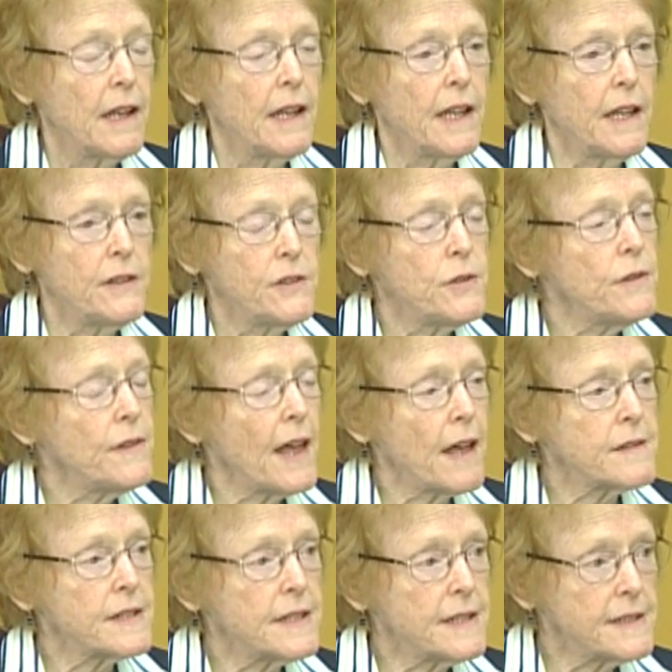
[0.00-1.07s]
In
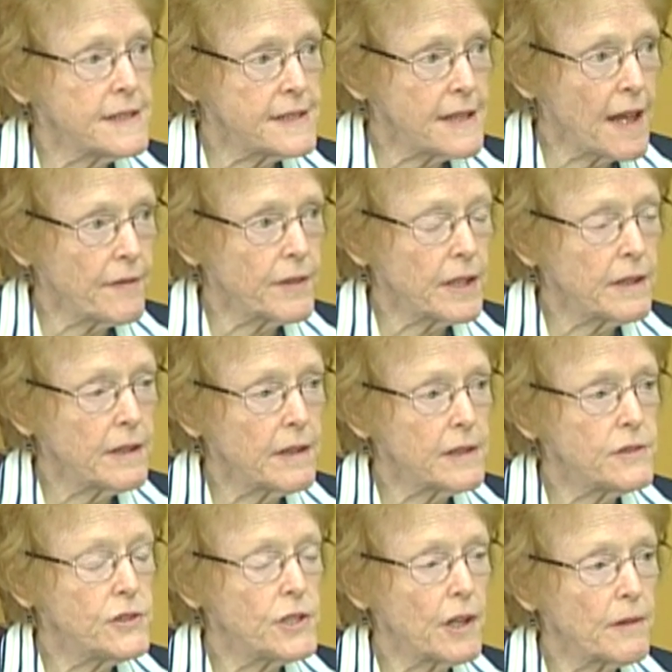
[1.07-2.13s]
2007, the
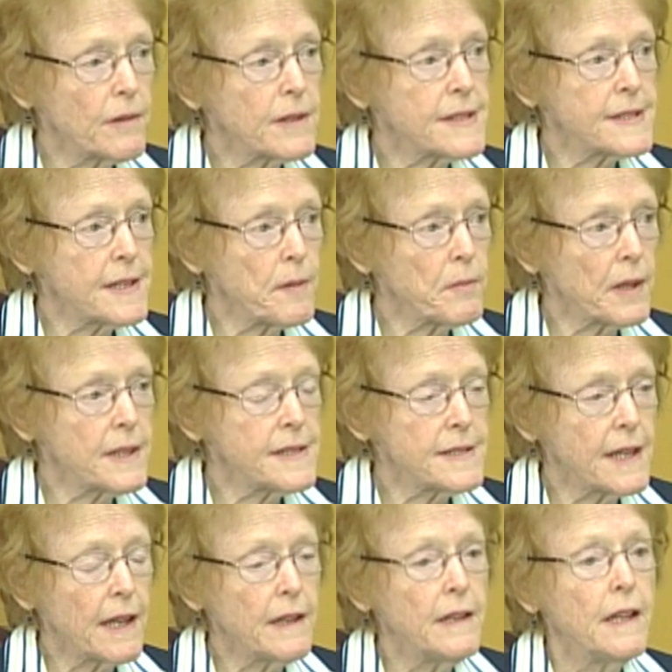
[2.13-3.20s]
General Assembly
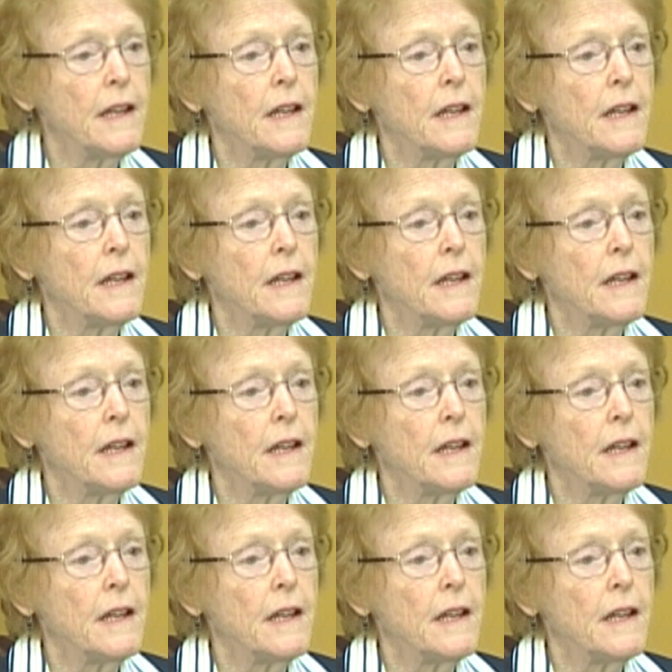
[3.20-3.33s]
said